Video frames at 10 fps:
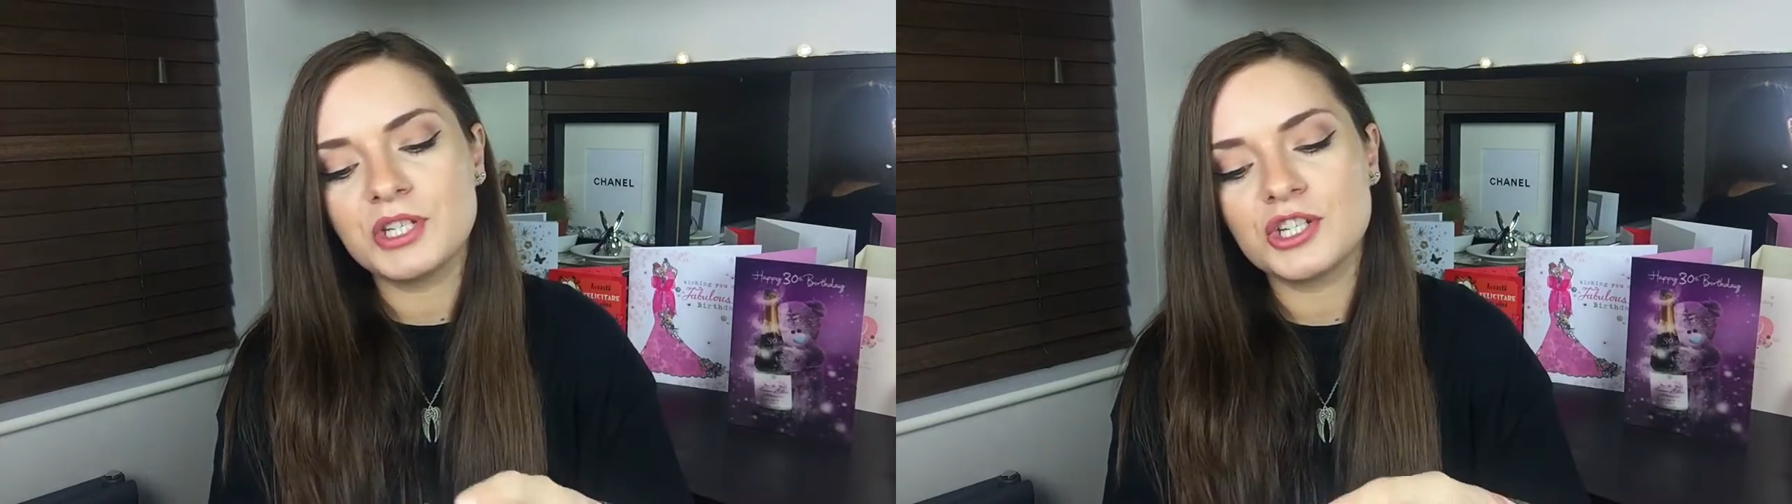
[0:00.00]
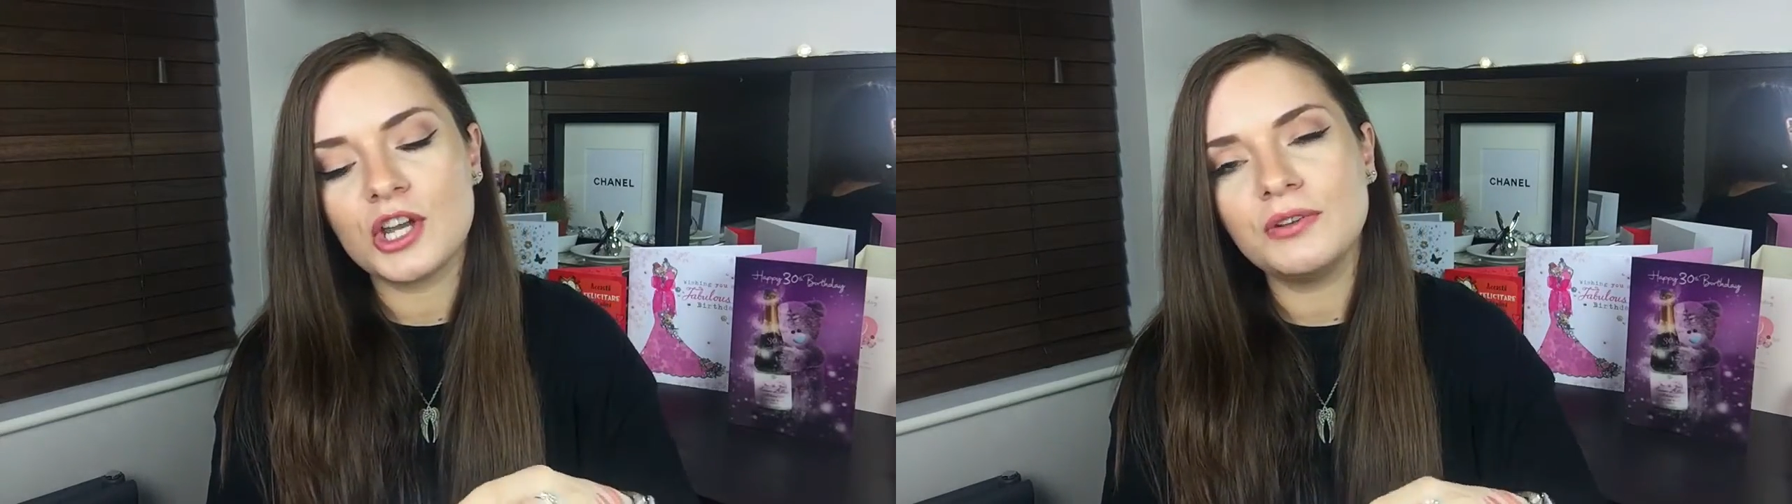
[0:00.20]

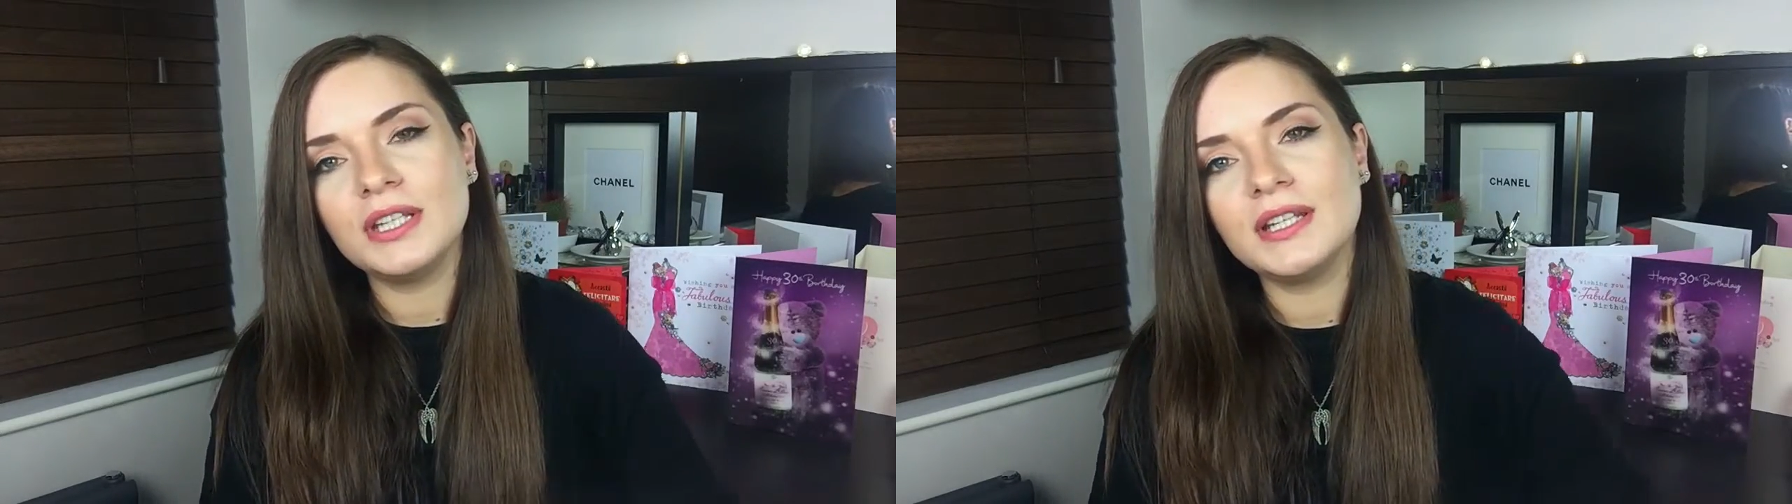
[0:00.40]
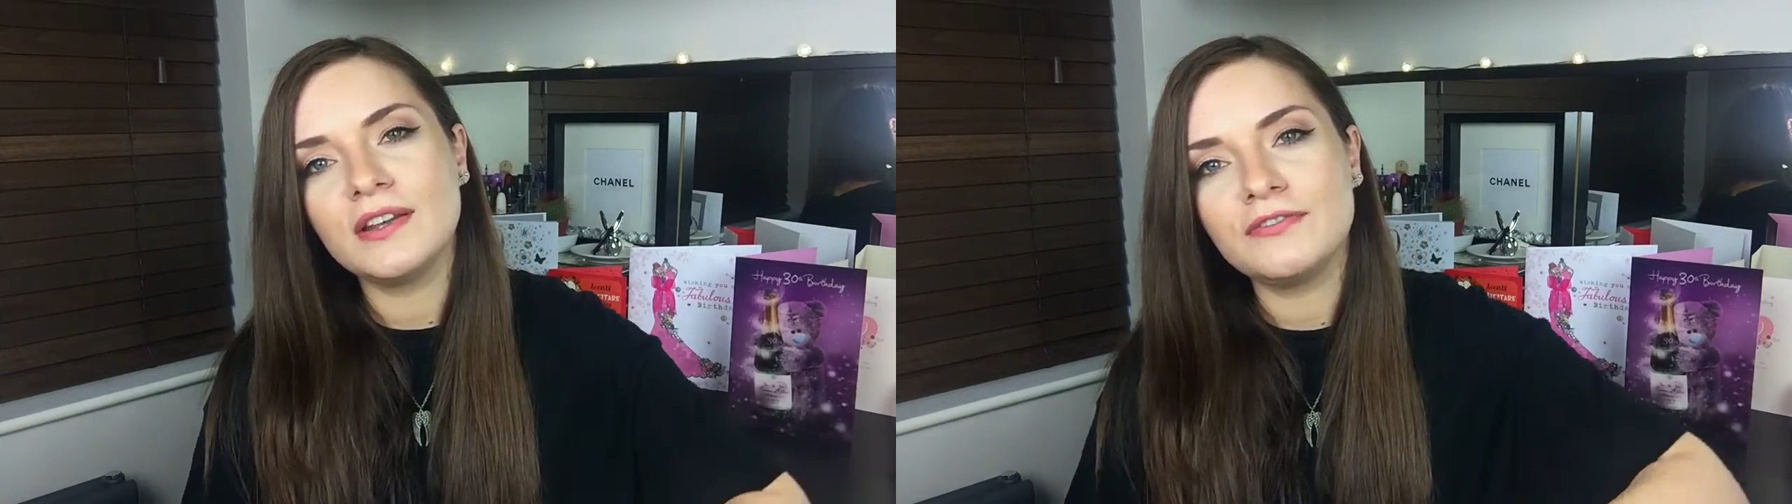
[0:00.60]
She showed
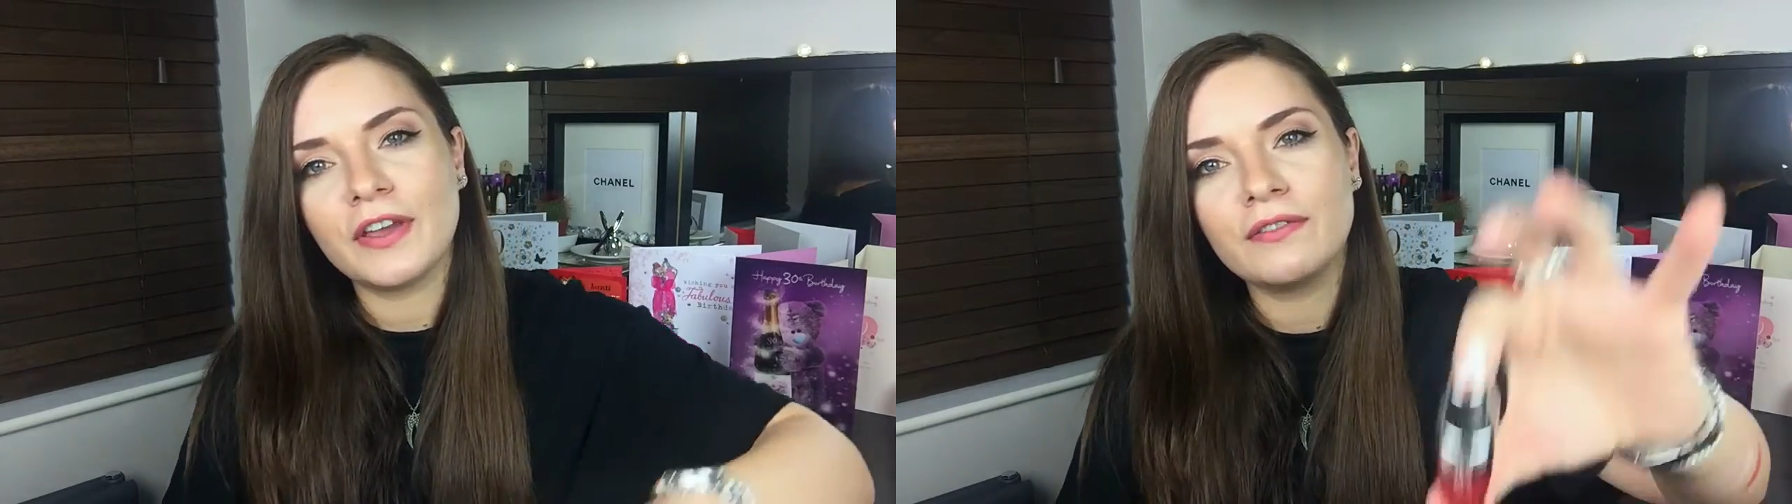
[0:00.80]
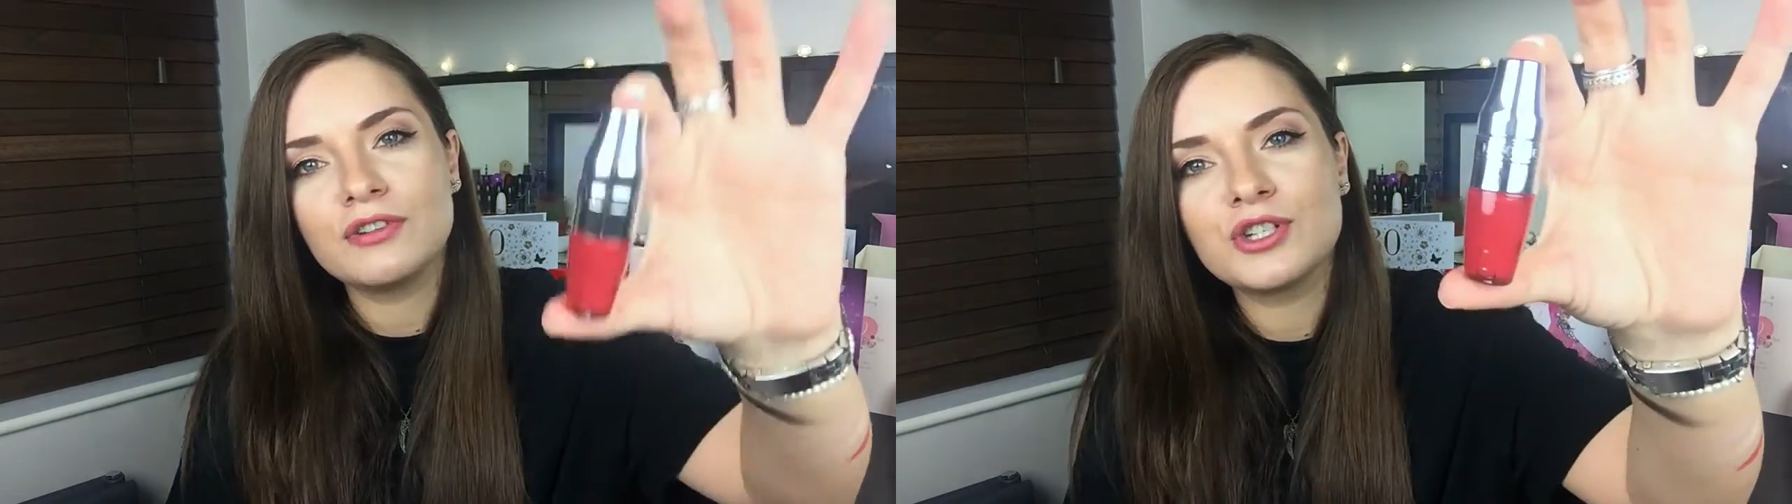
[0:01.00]
it in her
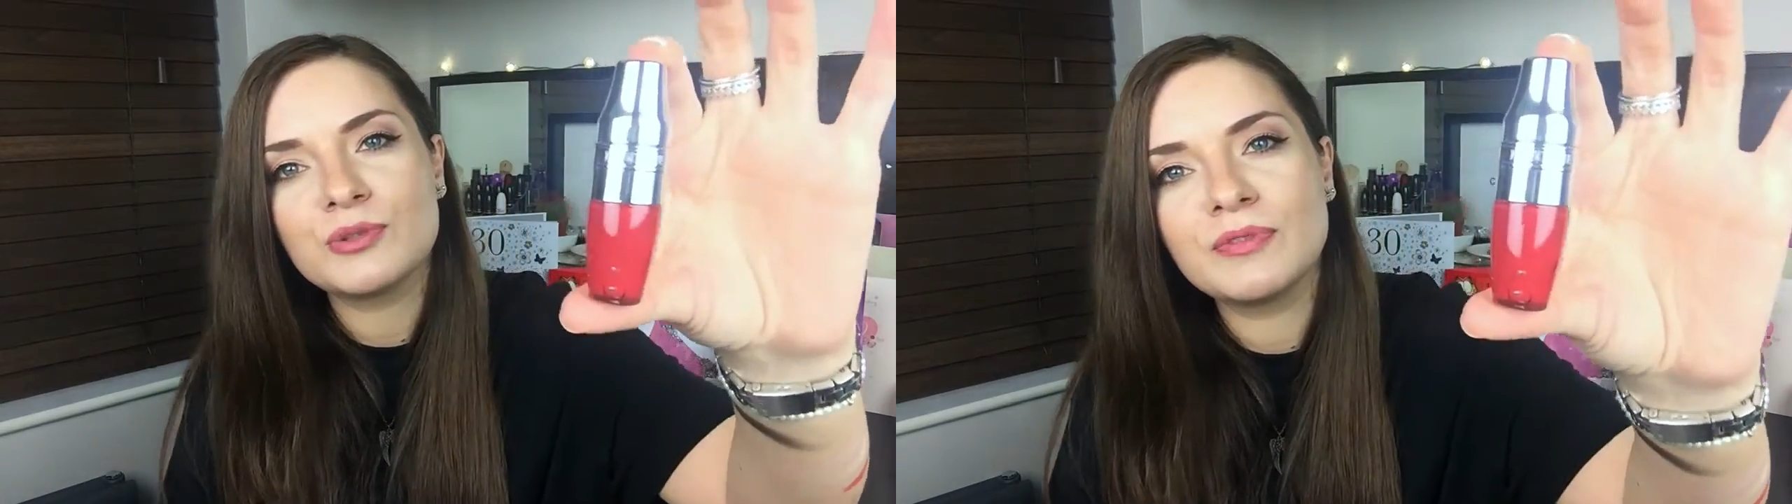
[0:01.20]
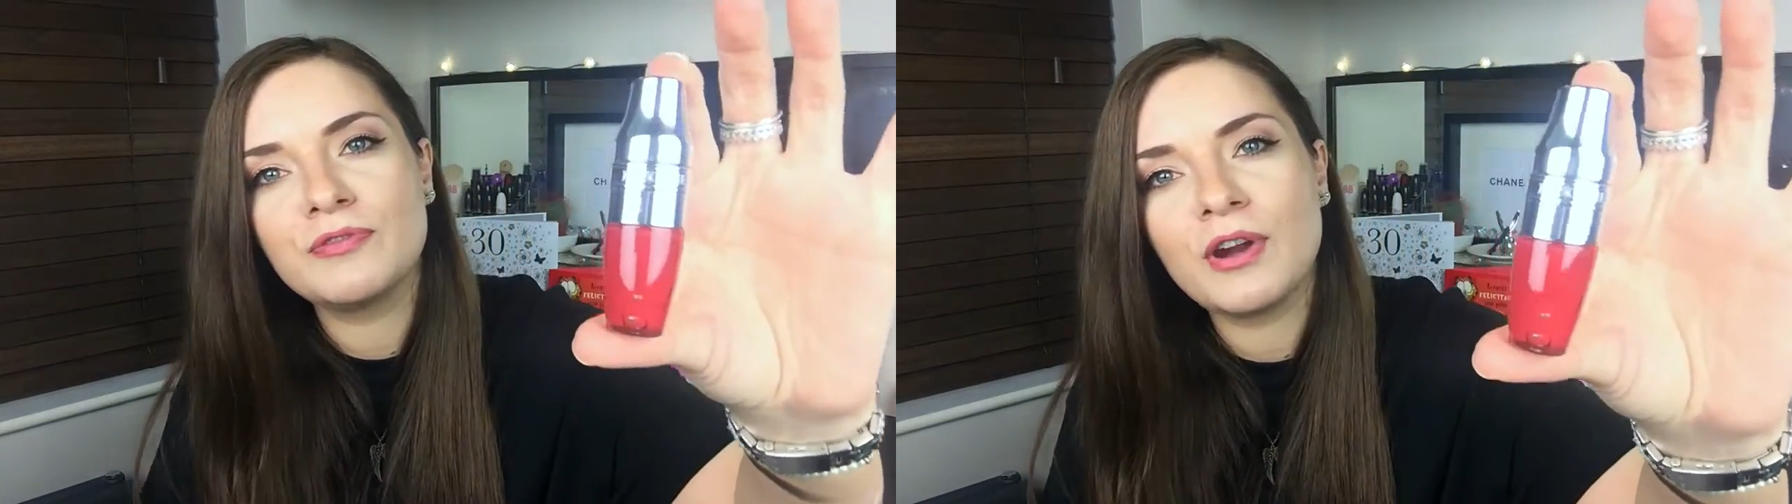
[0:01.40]
favourites
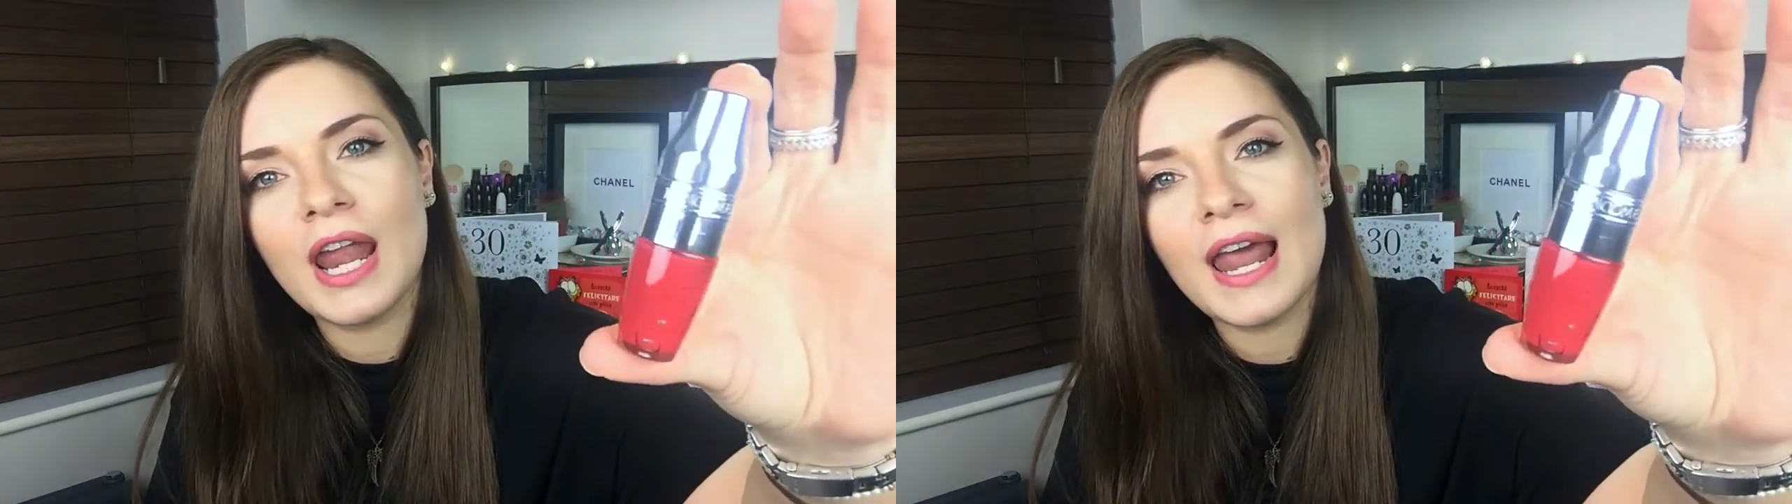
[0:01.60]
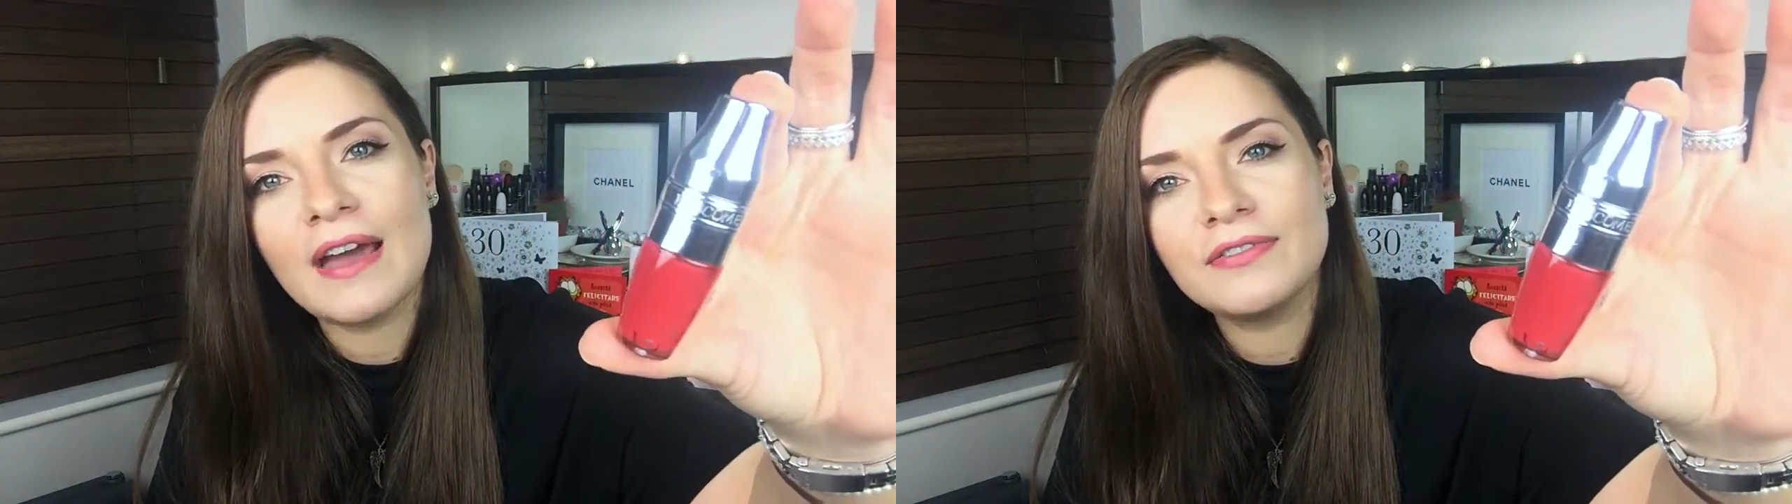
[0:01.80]
just before I
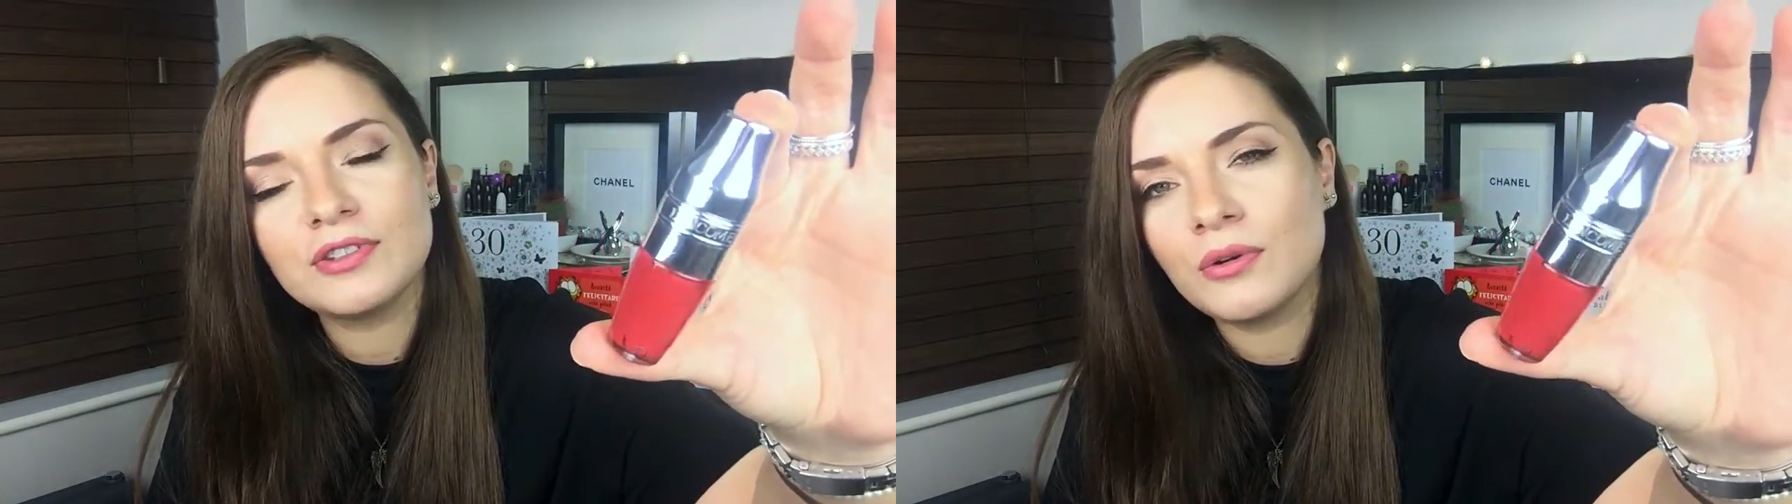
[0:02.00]
left,